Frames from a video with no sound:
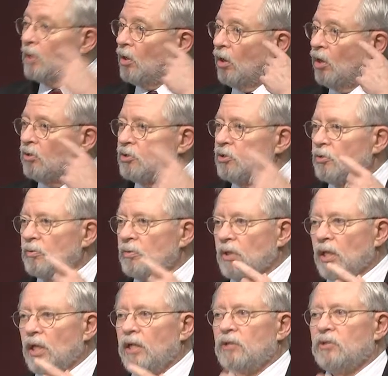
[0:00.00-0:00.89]
me also
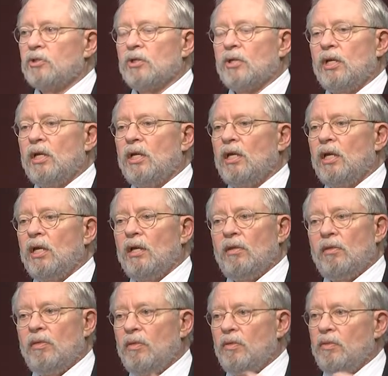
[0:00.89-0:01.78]
realize
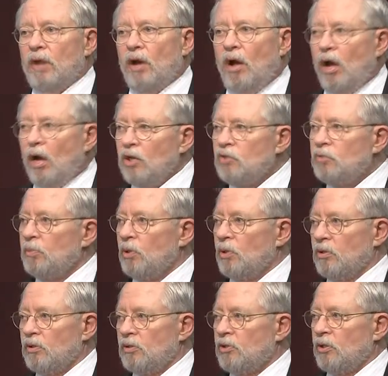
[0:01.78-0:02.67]
the
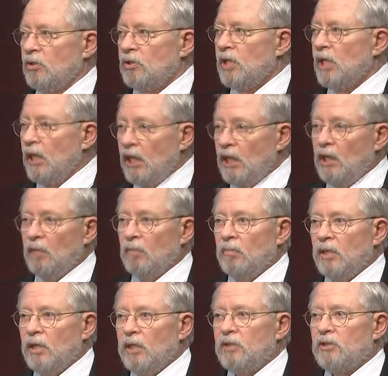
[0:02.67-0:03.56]
hospital is a
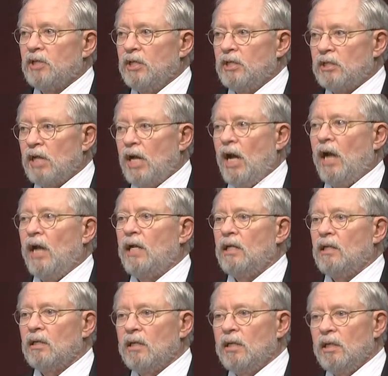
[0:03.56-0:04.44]
team. It is a
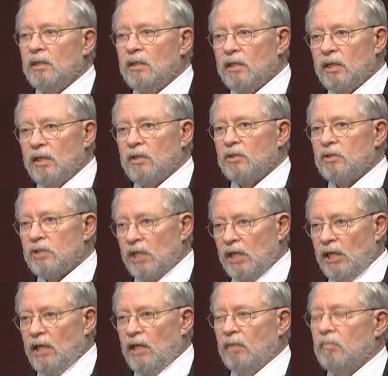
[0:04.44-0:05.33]
tightly knit
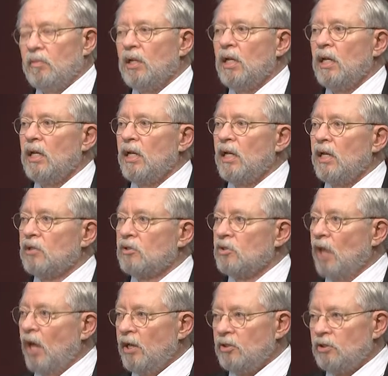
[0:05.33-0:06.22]
team.
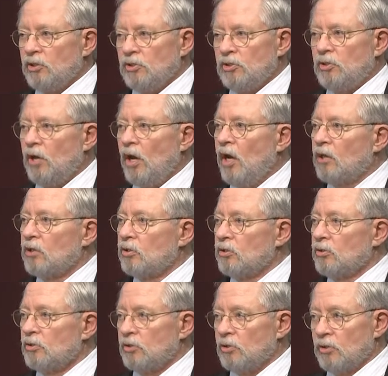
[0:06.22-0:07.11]
It's not just
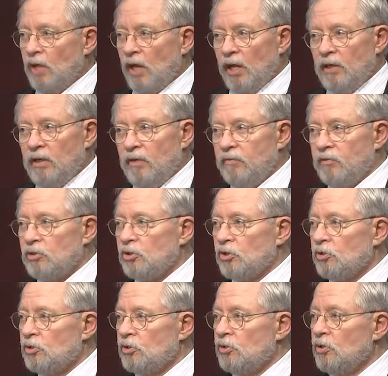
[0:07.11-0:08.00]
doctors and not even
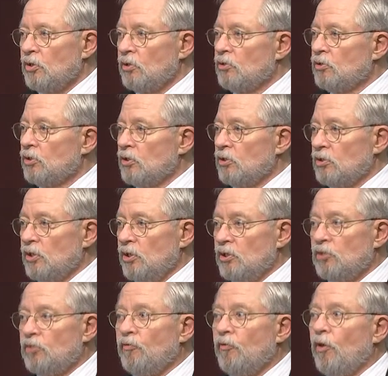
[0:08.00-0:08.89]
just nurses.
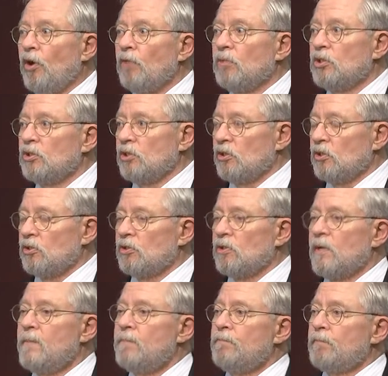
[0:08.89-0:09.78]
It's
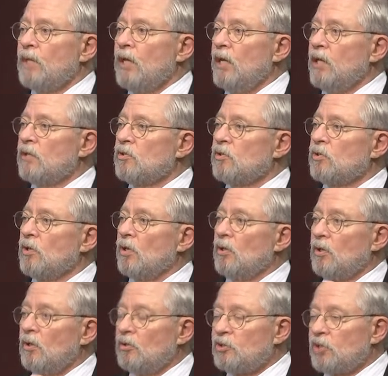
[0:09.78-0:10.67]
pharmacists, it's
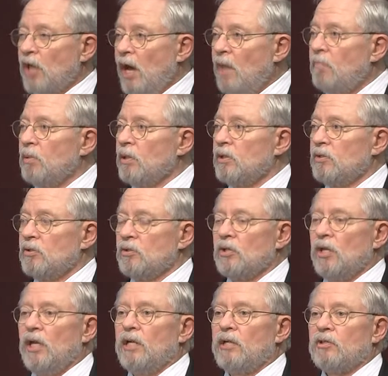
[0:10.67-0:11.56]

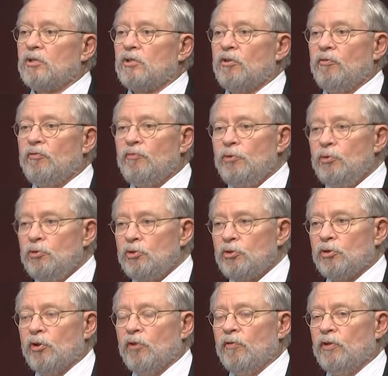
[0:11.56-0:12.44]
chaplains, it's the food
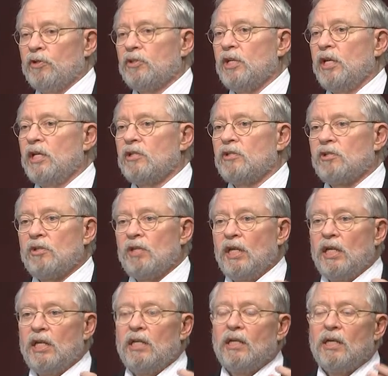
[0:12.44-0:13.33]
service, it's
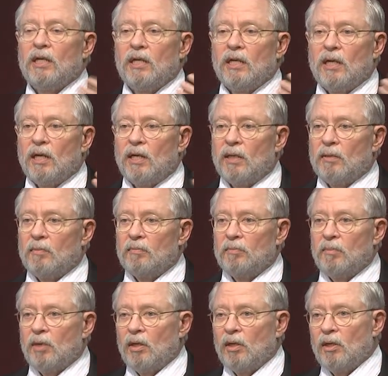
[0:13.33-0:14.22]
the
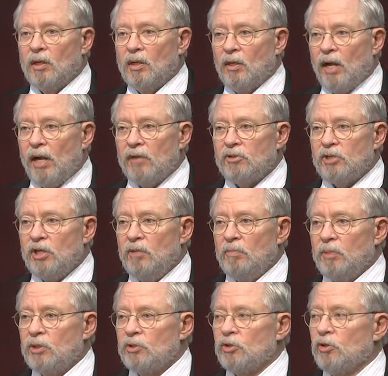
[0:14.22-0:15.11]

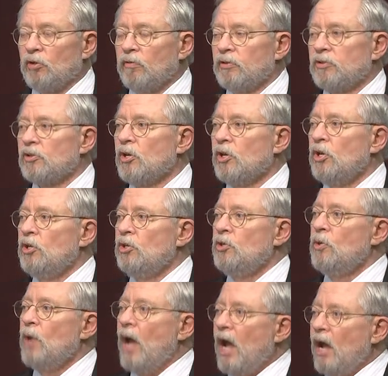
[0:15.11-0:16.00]
housekeeping service.
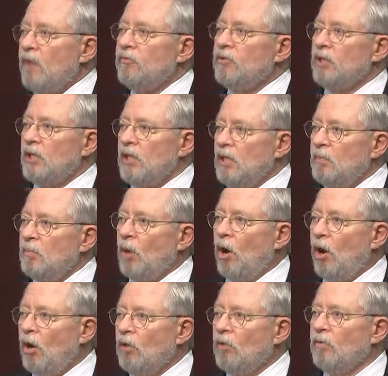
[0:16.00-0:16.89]
You have to keep
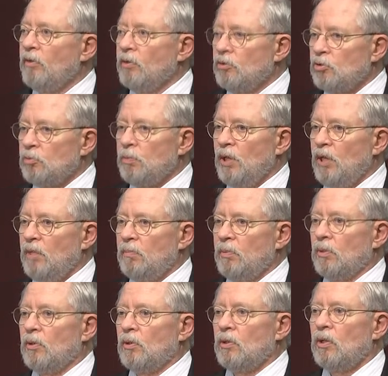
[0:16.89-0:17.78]
all of those
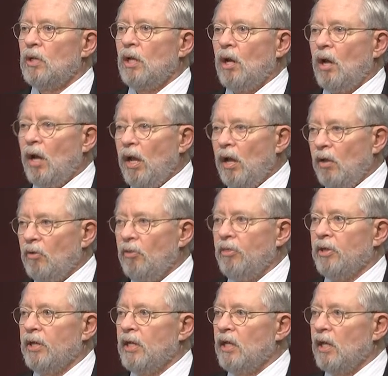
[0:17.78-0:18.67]
people
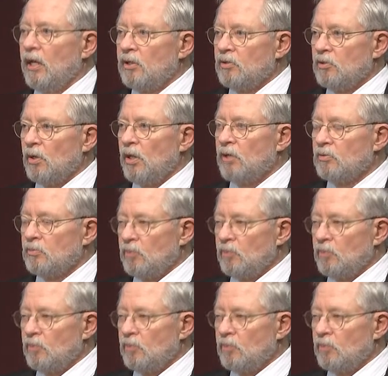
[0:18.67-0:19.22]
healthy, as